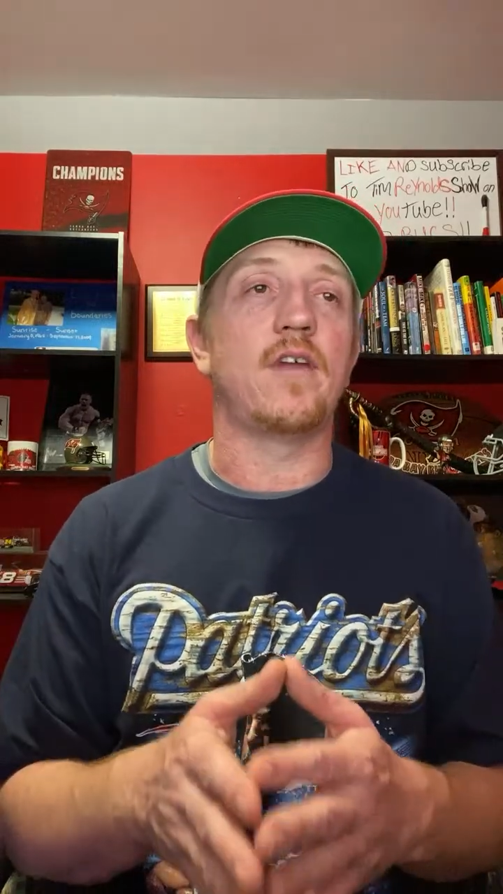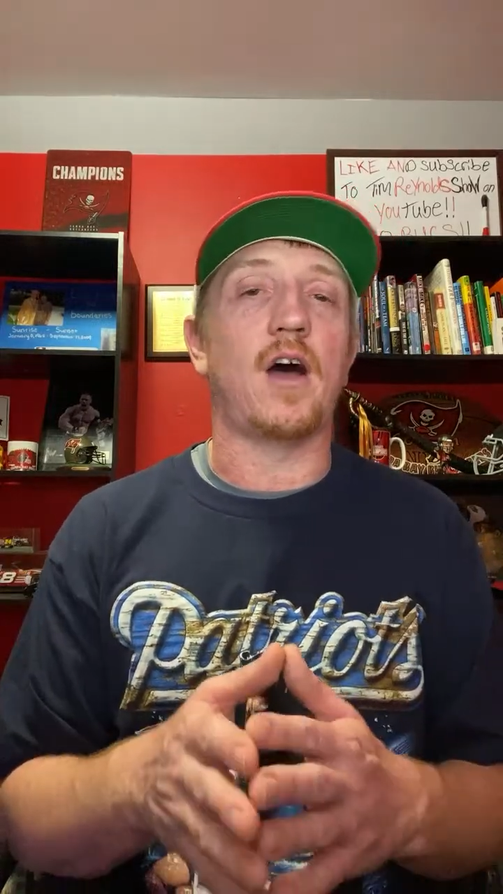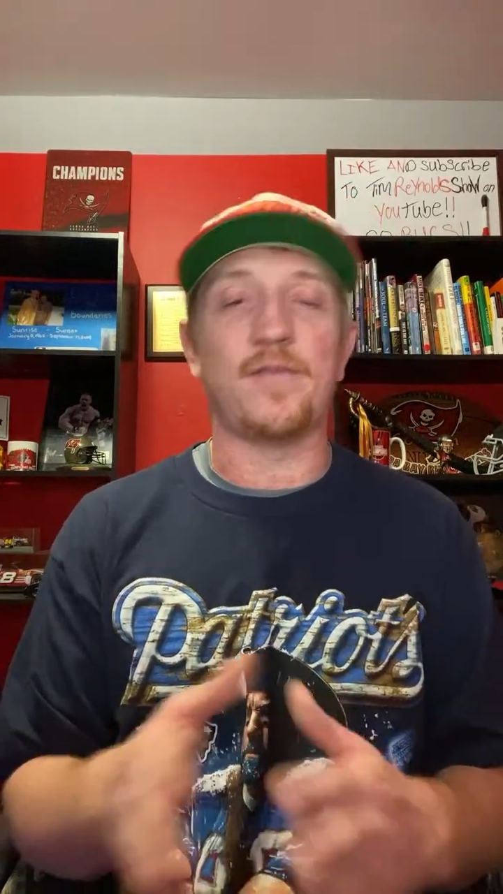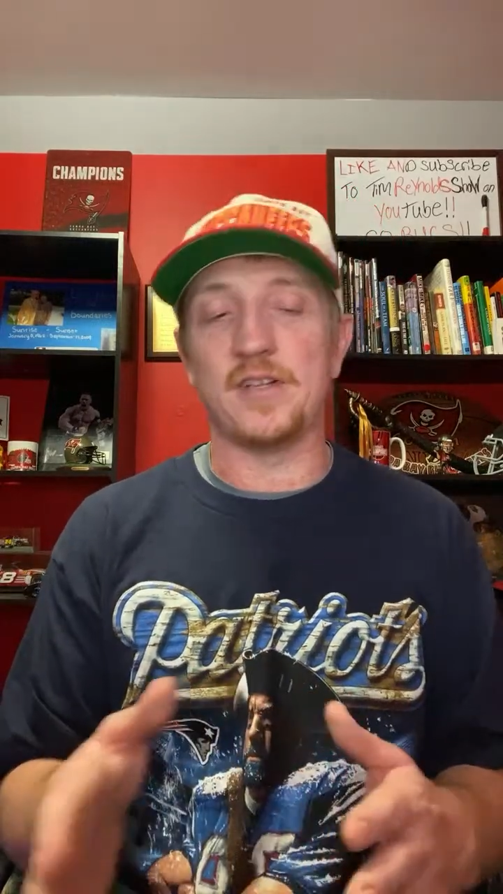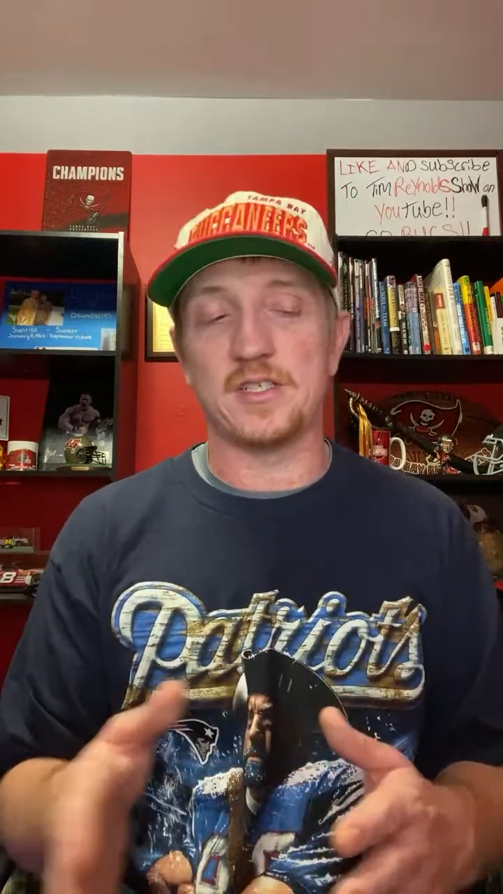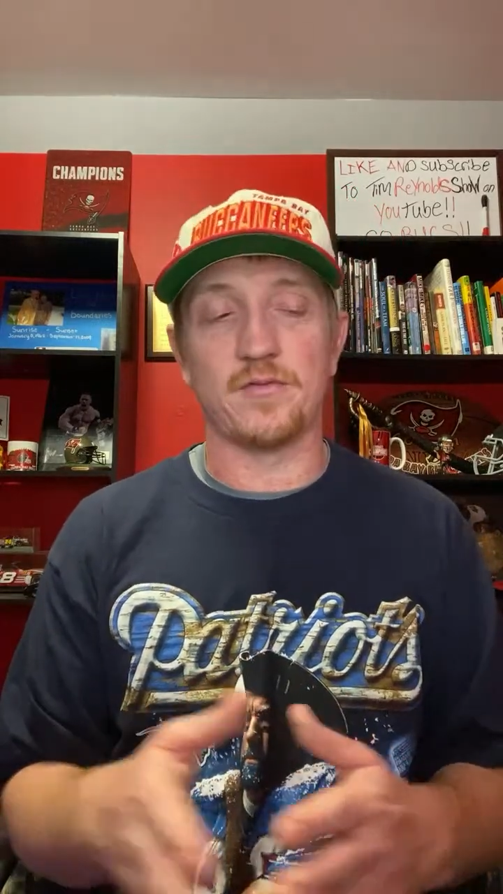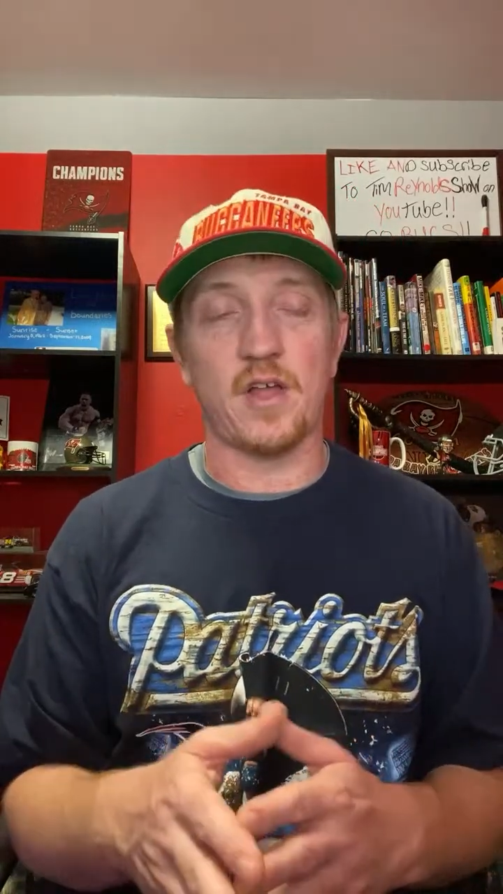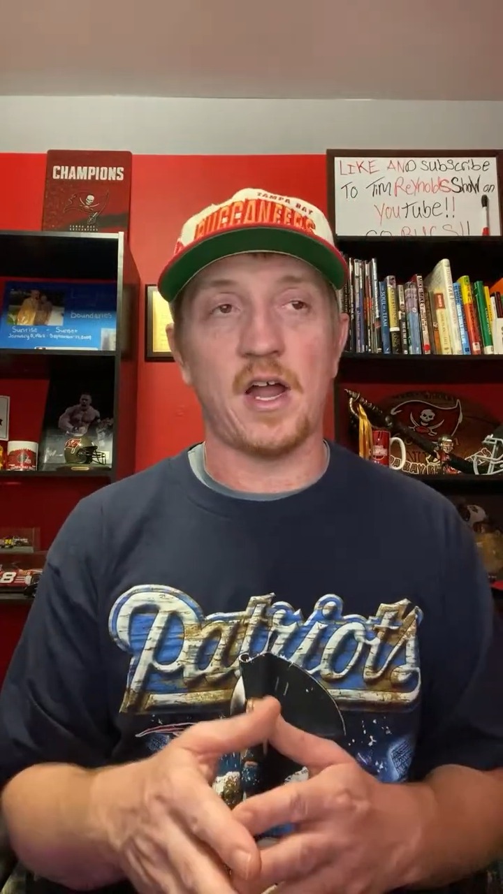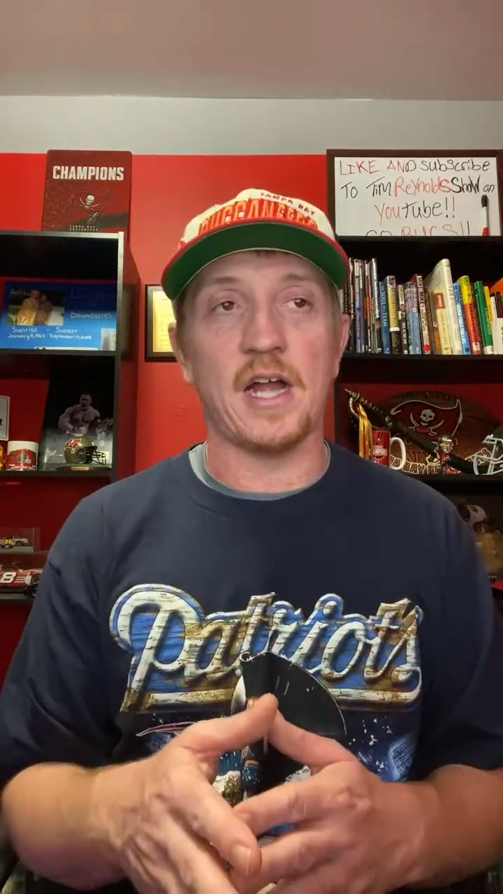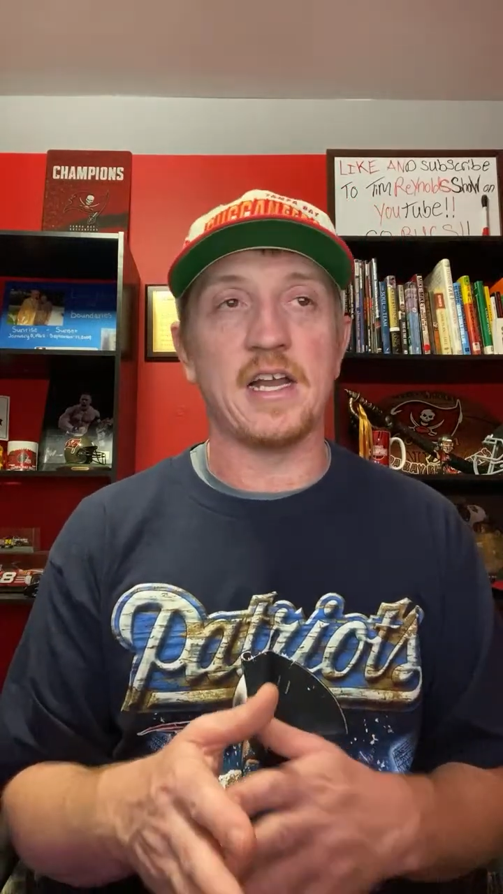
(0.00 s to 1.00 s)
offensive
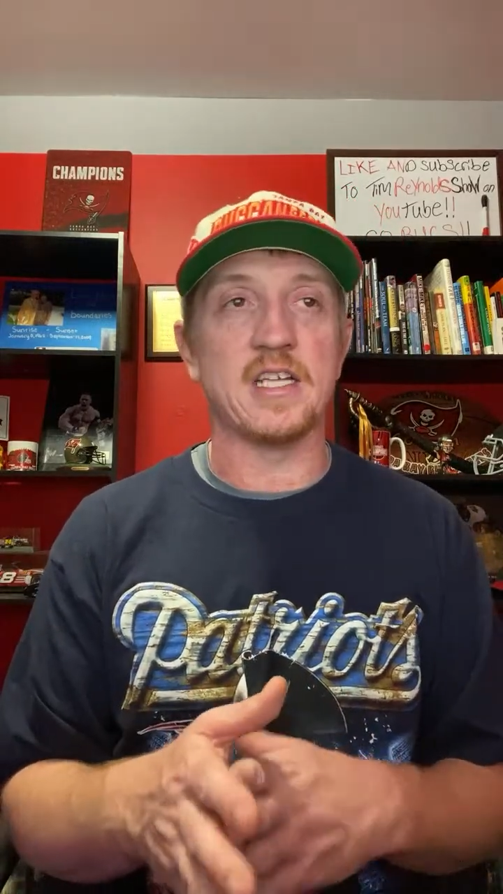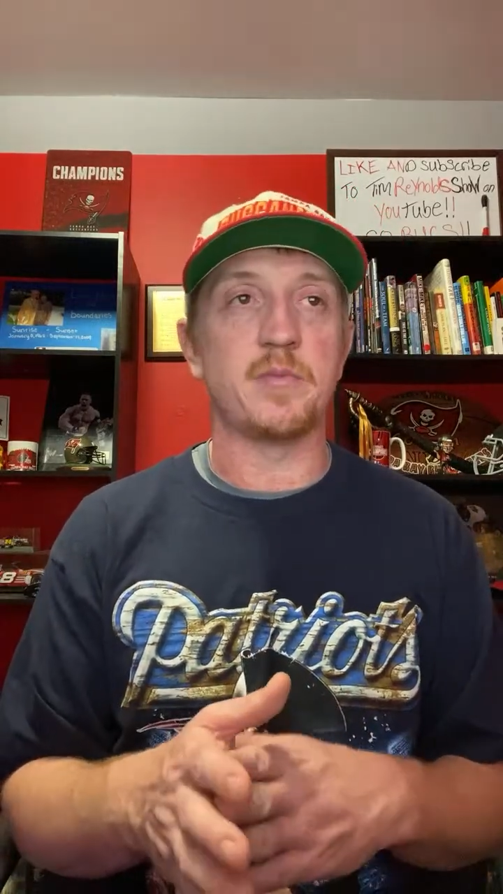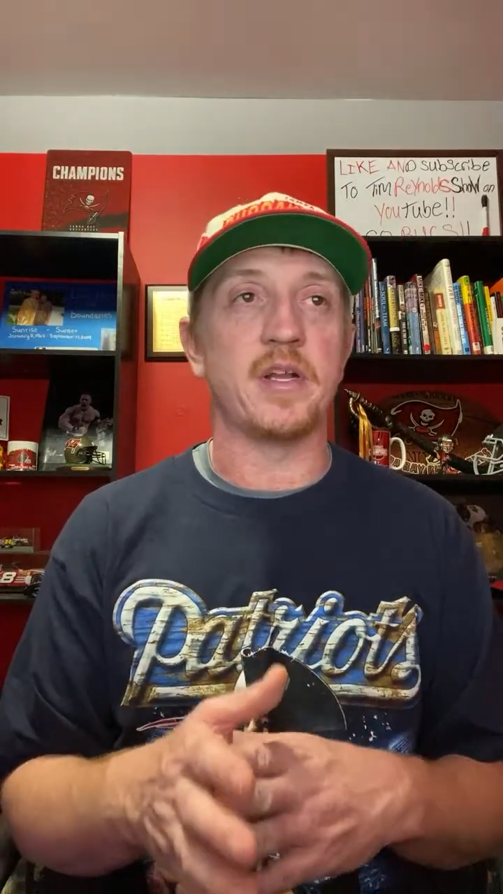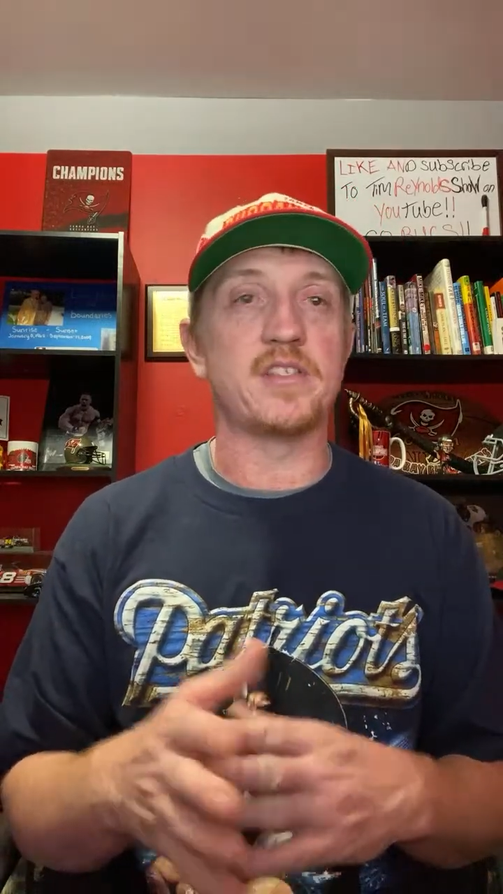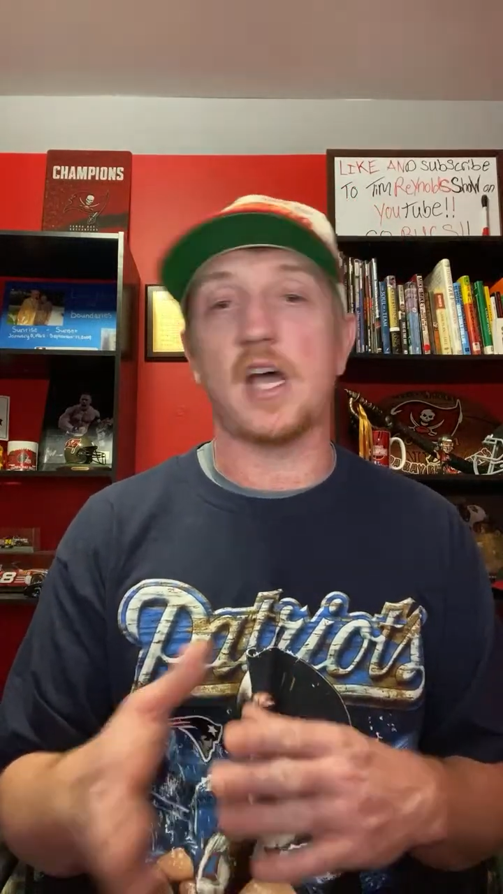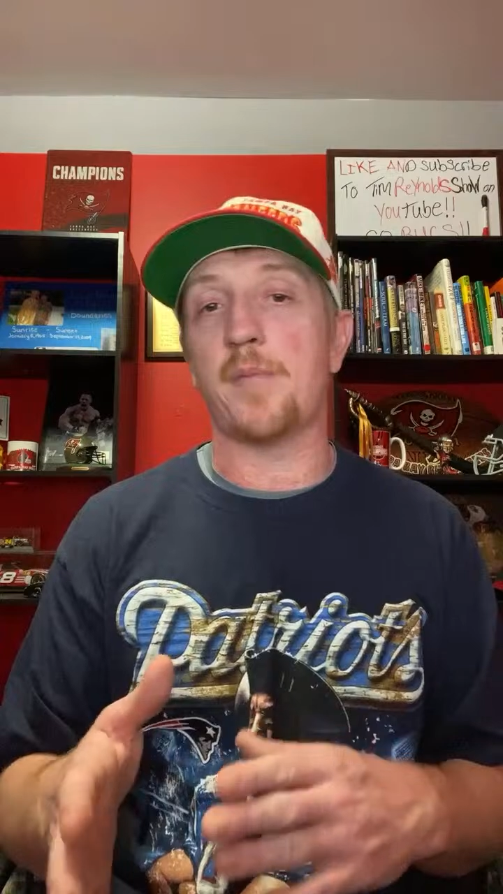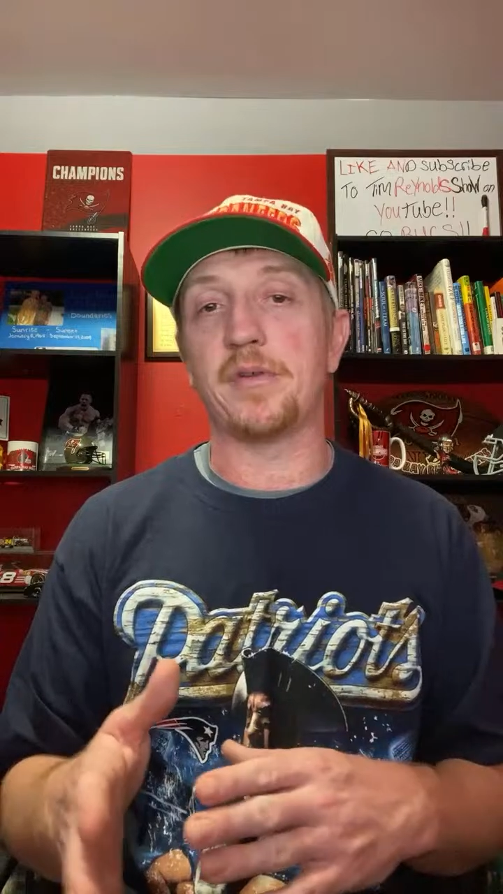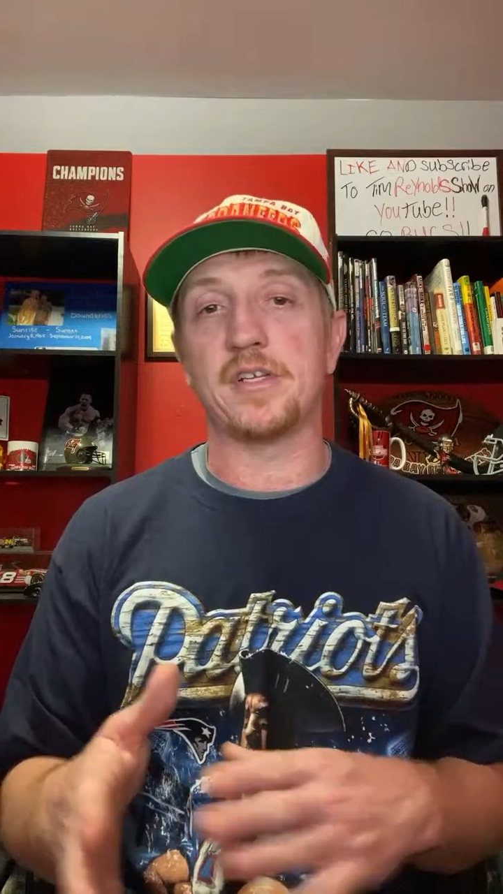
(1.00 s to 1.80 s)
line has been a topic